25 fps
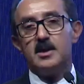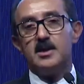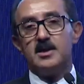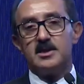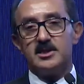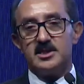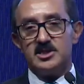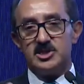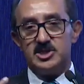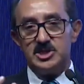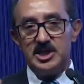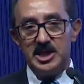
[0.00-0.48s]

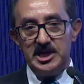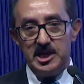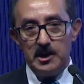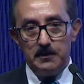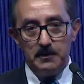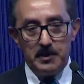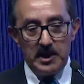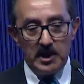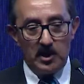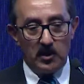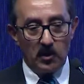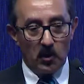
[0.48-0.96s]
the
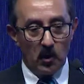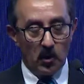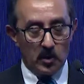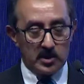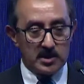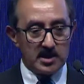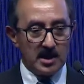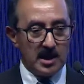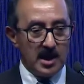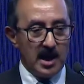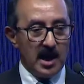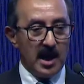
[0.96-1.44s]
GDP
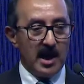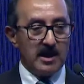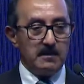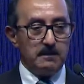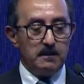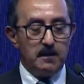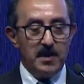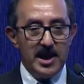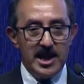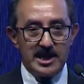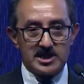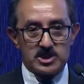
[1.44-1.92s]
growth, and
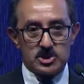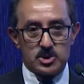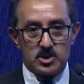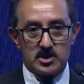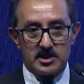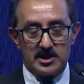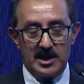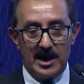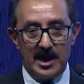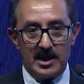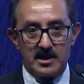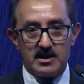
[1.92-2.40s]
based on
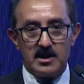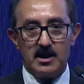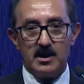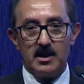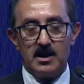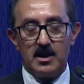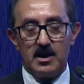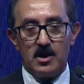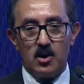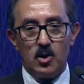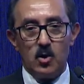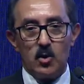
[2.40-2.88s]

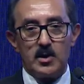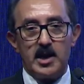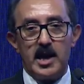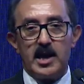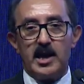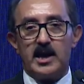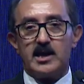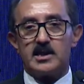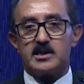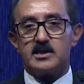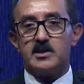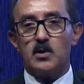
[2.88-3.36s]
that, looking
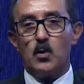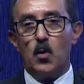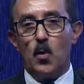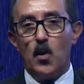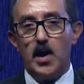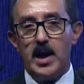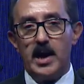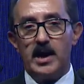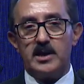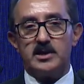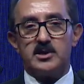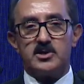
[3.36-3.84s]
at the
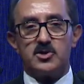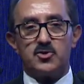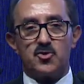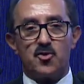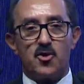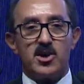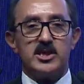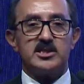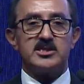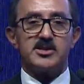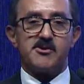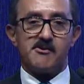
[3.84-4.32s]
way the
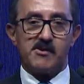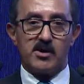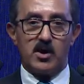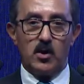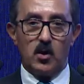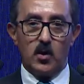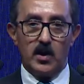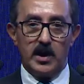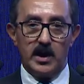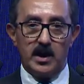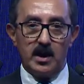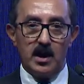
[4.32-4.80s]
trends are
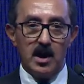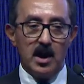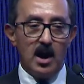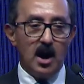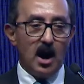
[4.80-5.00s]
going,